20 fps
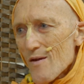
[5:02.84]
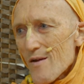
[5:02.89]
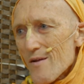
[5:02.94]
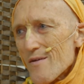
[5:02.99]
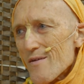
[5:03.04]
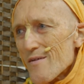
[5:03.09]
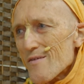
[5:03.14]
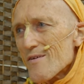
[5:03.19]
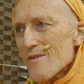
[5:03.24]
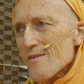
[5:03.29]

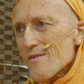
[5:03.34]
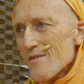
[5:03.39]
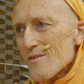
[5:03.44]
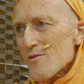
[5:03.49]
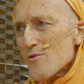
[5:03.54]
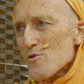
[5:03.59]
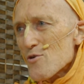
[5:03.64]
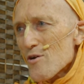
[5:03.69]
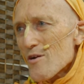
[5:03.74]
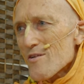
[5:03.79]
And the,
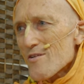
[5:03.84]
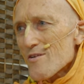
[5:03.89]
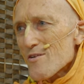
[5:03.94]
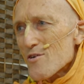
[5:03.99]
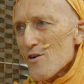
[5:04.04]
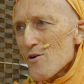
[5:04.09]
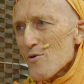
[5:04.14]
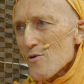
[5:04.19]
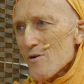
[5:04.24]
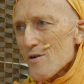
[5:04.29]
usually the
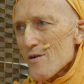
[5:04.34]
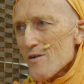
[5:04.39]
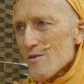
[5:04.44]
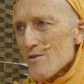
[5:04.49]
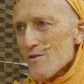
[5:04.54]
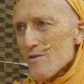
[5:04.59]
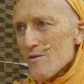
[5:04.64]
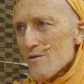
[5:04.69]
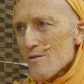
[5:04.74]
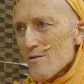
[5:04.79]
joke
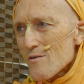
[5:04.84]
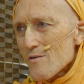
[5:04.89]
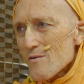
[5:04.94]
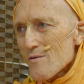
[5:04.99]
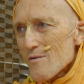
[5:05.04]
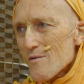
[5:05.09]
is,